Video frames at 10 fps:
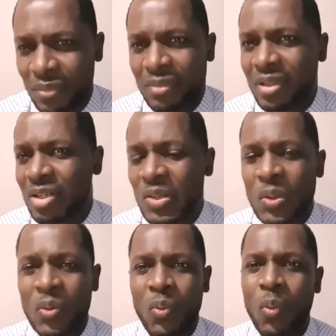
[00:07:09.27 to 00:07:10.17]
Didn't know
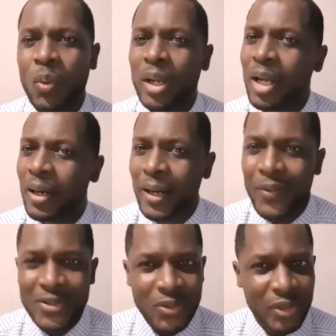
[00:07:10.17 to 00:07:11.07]
where I
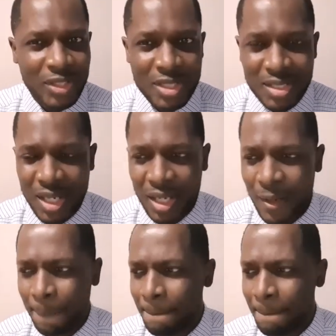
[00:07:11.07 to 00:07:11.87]
was going to stay,